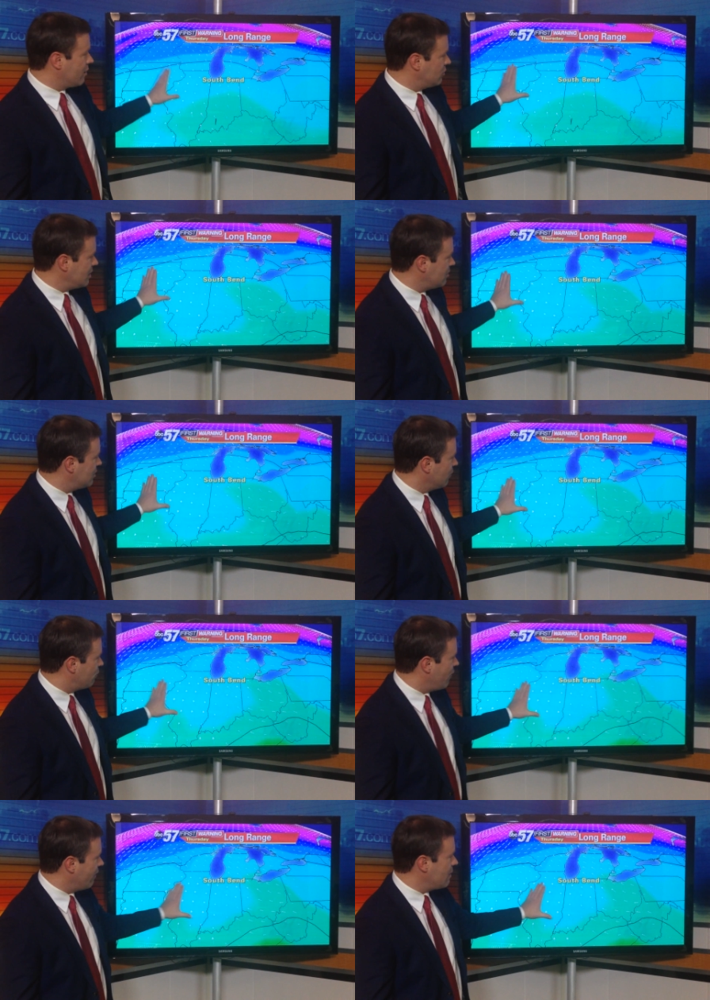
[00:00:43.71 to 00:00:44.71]
You can see still
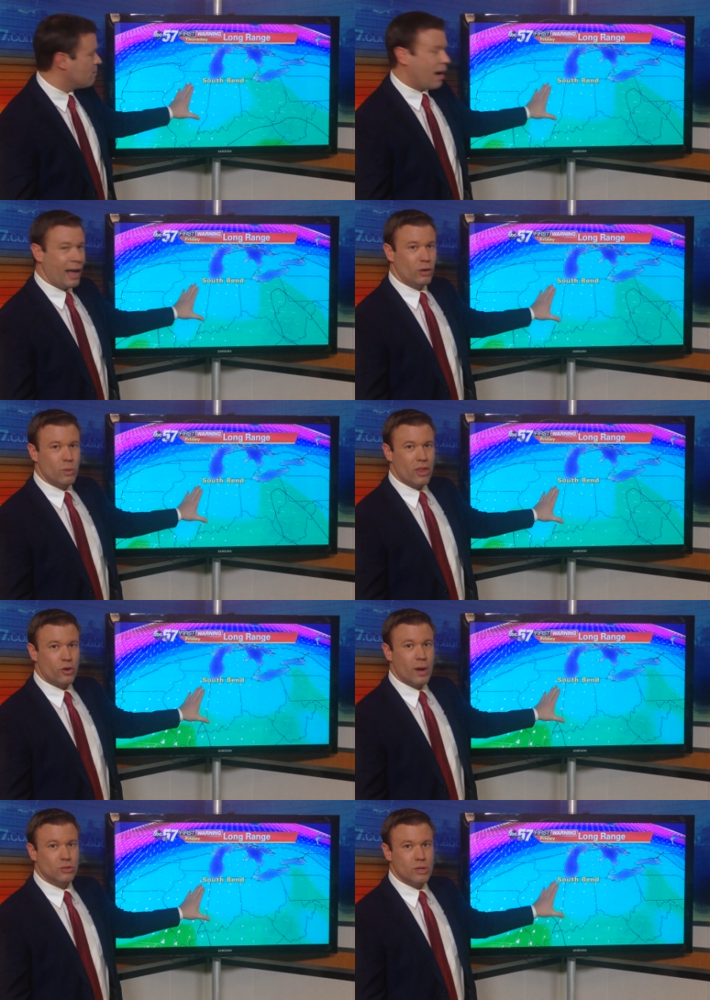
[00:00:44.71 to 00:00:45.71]
very mild
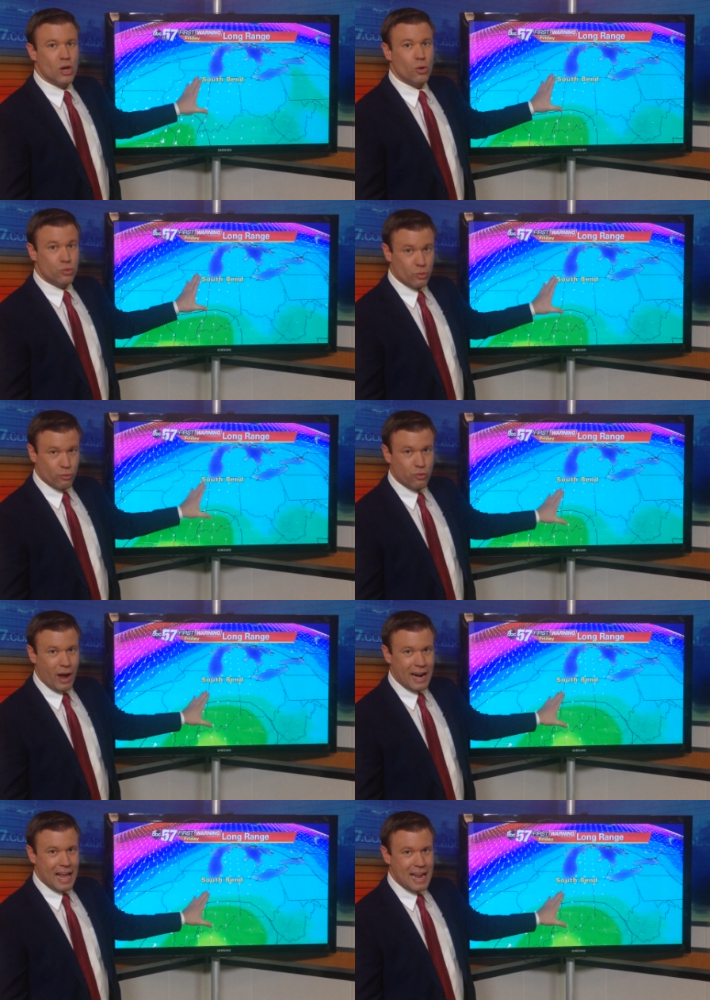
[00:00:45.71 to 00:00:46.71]
weather as we go through
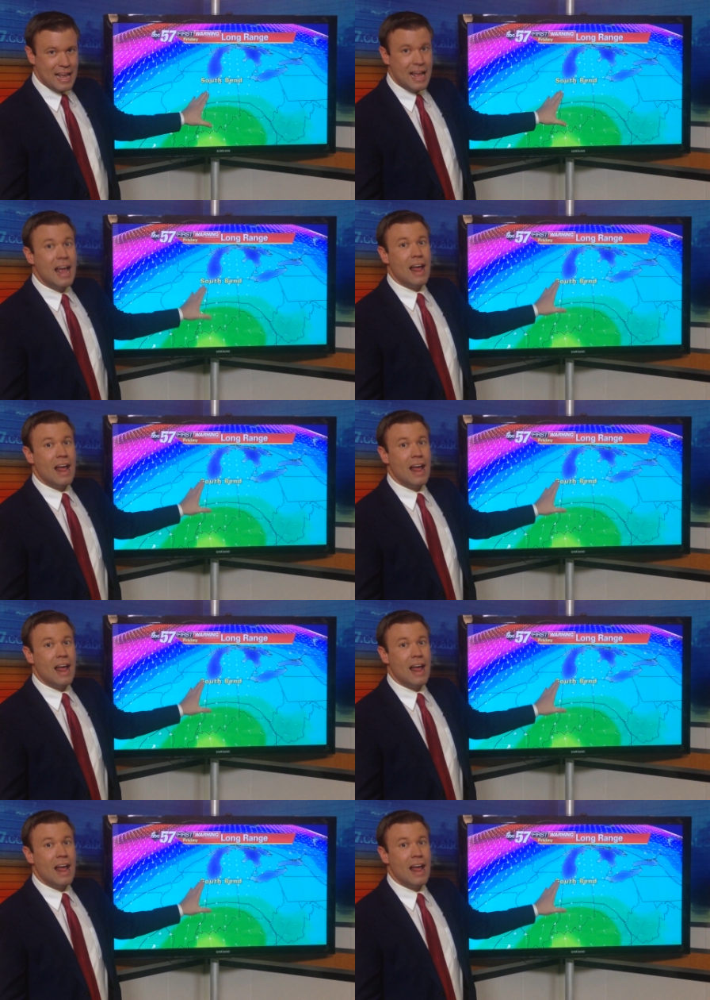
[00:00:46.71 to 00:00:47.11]
Friday,